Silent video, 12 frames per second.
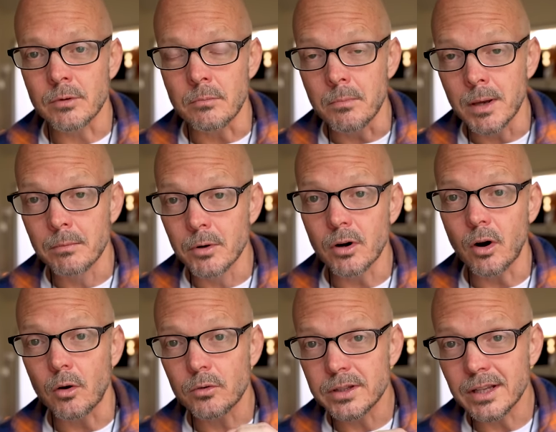Remember,
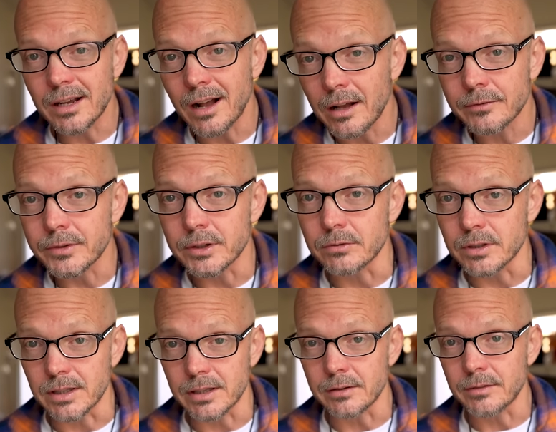only the confident
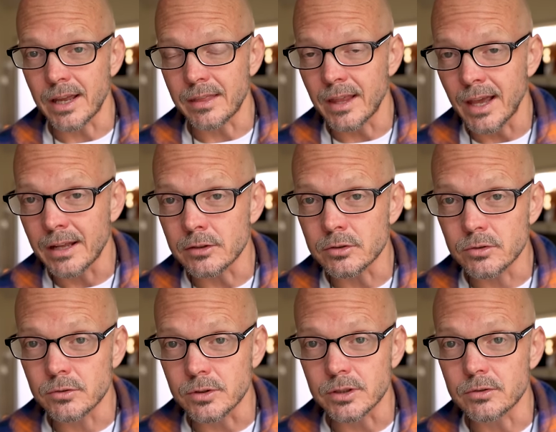really live, and that is
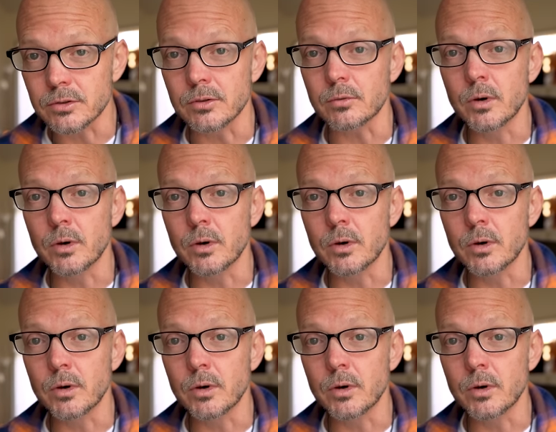truly true.